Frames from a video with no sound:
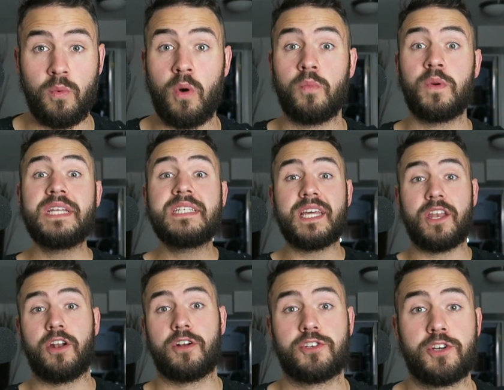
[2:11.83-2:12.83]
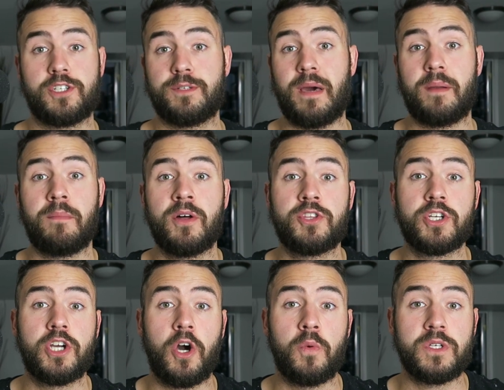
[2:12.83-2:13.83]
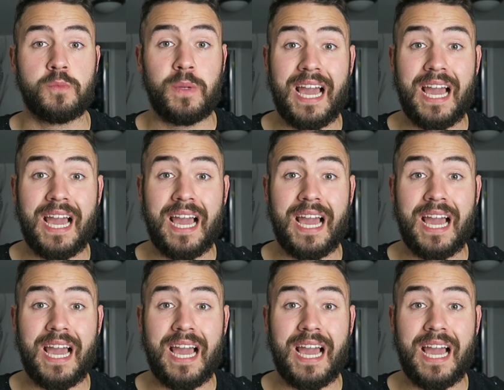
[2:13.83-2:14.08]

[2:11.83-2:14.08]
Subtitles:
What we did at our church about a month ago was